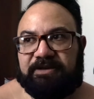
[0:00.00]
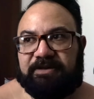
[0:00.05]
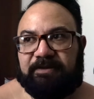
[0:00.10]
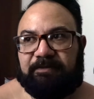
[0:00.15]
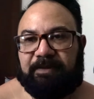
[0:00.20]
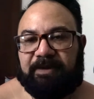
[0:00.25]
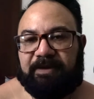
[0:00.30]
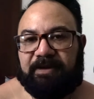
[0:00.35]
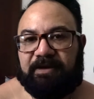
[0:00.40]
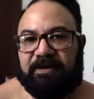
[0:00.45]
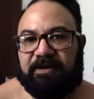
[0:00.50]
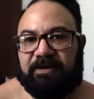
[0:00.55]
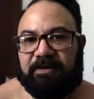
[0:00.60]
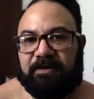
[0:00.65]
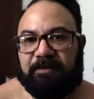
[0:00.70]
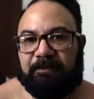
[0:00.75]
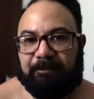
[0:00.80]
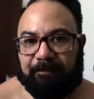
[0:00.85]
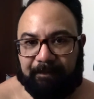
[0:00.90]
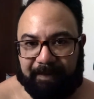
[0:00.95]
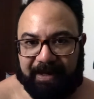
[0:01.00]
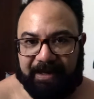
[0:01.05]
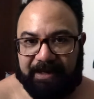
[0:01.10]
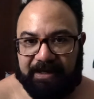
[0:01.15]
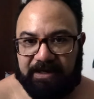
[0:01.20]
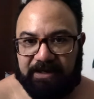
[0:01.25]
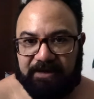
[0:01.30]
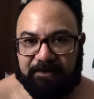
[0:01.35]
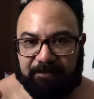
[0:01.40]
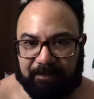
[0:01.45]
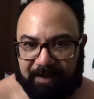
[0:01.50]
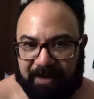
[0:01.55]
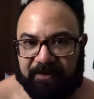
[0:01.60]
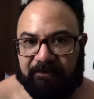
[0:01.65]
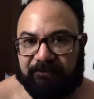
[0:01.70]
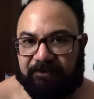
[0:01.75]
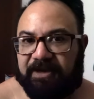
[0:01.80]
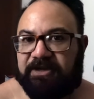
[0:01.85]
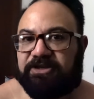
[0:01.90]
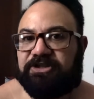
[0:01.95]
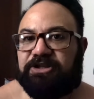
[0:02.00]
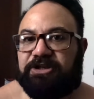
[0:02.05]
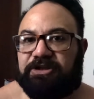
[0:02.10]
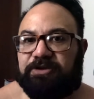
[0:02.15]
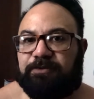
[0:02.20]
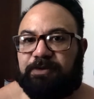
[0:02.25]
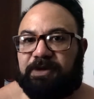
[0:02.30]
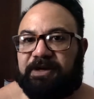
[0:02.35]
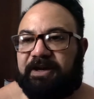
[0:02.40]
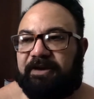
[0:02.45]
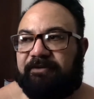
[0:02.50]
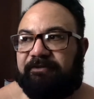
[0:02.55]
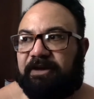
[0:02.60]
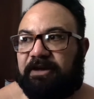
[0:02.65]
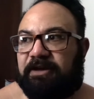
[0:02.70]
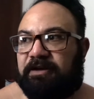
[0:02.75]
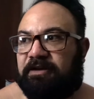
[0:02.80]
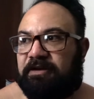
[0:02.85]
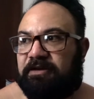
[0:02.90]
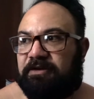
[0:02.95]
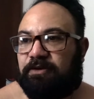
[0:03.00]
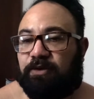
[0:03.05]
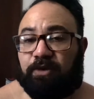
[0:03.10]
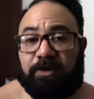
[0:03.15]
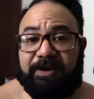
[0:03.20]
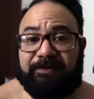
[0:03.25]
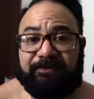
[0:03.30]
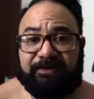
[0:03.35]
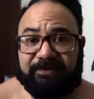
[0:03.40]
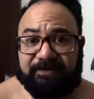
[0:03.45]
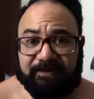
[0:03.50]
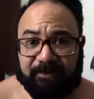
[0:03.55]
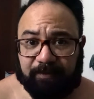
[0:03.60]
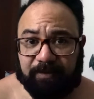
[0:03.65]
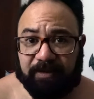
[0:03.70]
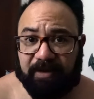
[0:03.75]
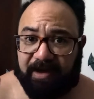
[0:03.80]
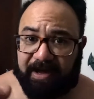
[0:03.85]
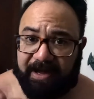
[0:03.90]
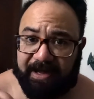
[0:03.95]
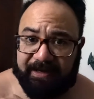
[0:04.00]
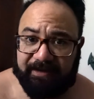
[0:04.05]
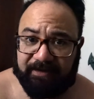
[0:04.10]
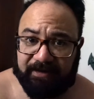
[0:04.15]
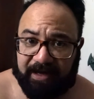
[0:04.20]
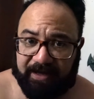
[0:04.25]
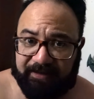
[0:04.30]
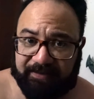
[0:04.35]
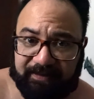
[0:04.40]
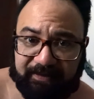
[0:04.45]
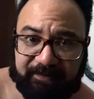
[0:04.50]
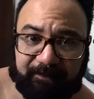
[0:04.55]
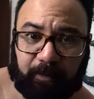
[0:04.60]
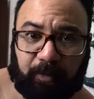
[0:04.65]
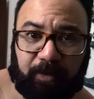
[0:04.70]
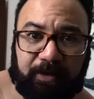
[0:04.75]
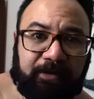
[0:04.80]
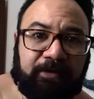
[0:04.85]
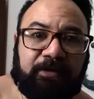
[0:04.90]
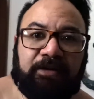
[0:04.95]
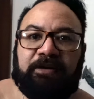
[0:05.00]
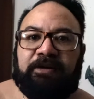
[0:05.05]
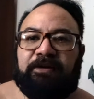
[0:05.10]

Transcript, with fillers: to be made, manufactured, whatever, or even supplied at this point,